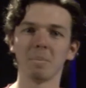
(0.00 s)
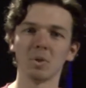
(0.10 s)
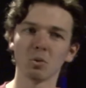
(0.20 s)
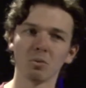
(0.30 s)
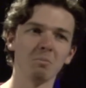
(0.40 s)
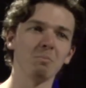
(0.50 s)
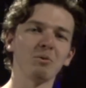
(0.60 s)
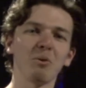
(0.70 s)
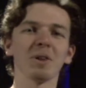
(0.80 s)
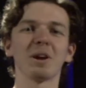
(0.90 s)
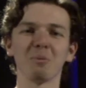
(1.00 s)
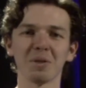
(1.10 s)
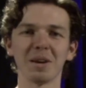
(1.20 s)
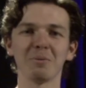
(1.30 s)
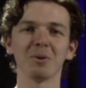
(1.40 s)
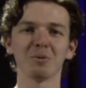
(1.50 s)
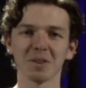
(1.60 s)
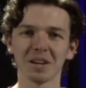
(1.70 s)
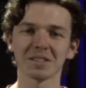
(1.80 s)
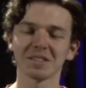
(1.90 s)
Don't be falling out with anyone over
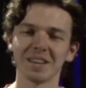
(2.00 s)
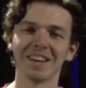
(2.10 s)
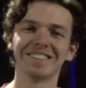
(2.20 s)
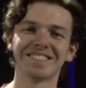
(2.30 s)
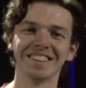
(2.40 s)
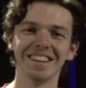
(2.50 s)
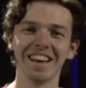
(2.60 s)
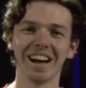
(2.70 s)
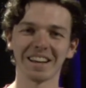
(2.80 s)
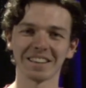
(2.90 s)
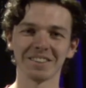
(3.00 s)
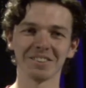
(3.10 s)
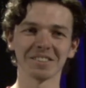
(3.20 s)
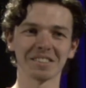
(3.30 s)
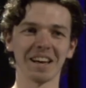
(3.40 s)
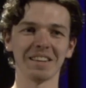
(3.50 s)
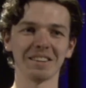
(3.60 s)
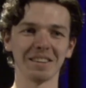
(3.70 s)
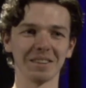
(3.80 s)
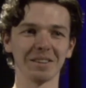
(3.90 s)
this. I can
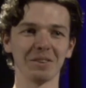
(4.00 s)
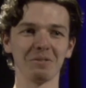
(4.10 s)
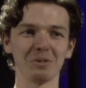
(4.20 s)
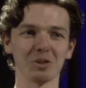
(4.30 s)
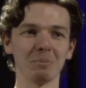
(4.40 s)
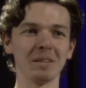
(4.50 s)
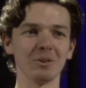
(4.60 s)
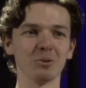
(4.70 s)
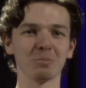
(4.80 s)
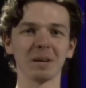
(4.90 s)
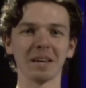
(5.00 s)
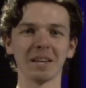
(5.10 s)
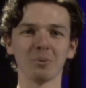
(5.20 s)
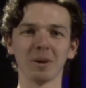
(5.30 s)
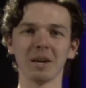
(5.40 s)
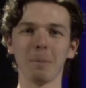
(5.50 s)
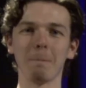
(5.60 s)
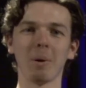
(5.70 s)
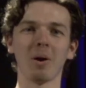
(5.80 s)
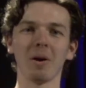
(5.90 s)
understand that some egos might get in the way,
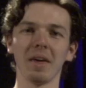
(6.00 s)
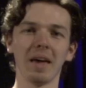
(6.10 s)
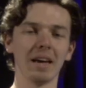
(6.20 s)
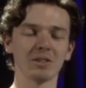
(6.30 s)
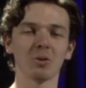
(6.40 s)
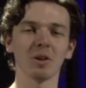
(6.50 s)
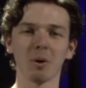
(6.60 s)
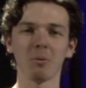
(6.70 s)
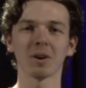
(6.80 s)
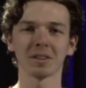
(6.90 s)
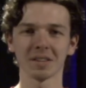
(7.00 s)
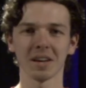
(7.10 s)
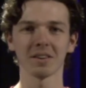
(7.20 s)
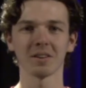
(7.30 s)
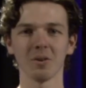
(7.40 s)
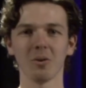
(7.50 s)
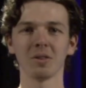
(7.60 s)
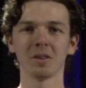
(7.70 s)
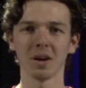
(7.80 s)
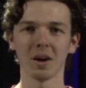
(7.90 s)
but it's all about working together
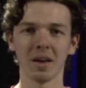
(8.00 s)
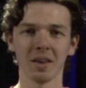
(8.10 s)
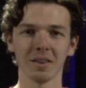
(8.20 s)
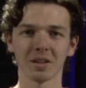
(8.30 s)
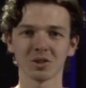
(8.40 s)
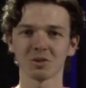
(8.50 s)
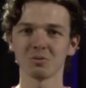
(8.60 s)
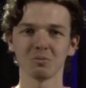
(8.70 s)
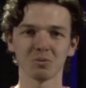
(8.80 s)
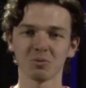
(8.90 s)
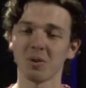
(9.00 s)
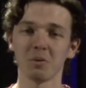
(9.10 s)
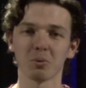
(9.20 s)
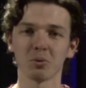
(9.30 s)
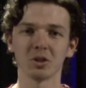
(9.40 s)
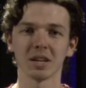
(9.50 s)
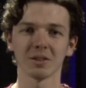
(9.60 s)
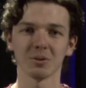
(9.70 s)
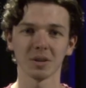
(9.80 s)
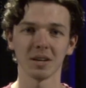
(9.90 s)
on this fun
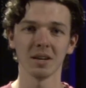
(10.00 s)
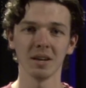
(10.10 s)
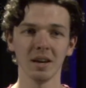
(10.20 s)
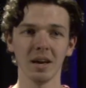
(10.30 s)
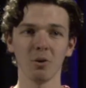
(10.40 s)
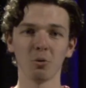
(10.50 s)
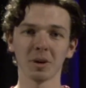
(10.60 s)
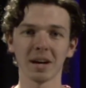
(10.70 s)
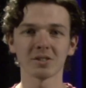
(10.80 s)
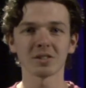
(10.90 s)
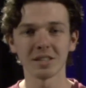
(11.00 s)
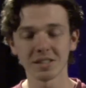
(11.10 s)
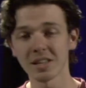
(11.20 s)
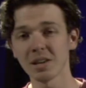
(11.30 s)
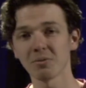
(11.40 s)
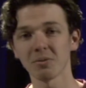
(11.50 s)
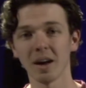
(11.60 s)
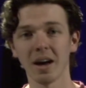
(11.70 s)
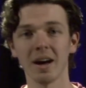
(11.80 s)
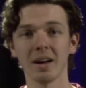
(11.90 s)
project, okay? Hope you guys are staying safe,
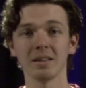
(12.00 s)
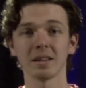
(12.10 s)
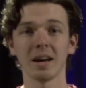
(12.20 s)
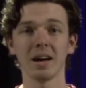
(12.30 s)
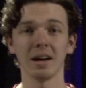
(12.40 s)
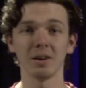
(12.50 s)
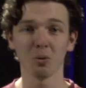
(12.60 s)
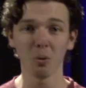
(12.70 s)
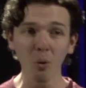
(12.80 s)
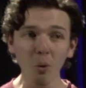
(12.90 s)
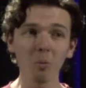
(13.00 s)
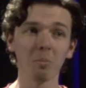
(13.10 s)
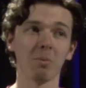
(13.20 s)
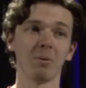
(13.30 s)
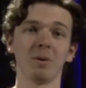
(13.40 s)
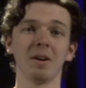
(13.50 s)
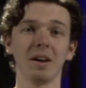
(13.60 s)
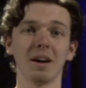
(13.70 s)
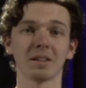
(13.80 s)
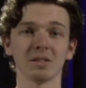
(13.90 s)
and I hope
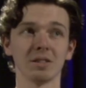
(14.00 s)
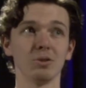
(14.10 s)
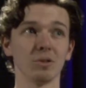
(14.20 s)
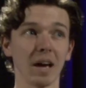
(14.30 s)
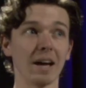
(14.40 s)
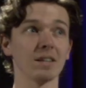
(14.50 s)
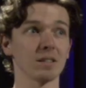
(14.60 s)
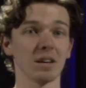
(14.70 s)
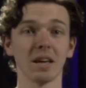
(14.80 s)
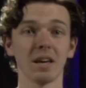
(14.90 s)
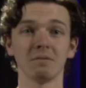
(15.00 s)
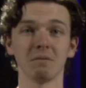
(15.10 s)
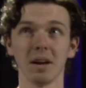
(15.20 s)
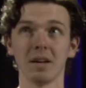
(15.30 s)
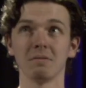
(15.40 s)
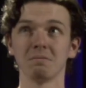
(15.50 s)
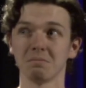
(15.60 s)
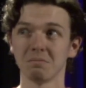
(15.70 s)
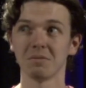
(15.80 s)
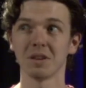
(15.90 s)
I can see you guys again in
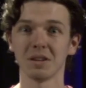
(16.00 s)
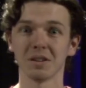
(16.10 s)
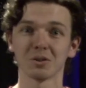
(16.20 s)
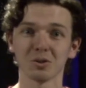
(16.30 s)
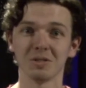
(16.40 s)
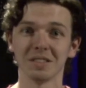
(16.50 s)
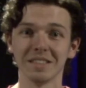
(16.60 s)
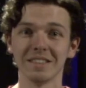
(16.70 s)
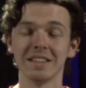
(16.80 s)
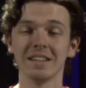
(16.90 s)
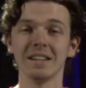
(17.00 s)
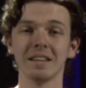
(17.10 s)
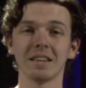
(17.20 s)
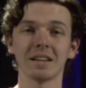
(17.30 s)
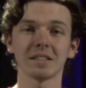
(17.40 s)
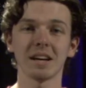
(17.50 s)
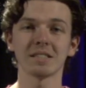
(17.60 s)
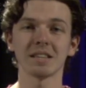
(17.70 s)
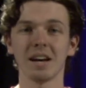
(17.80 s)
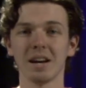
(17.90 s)
the theatre soon. Thanks,
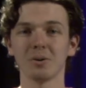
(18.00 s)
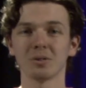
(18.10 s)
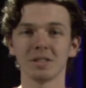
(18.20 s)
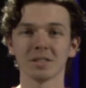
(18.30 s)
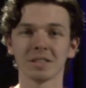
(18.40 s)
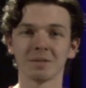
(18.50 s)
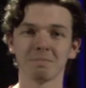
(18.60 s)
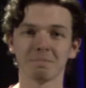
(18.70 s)
guys. I'll see you later.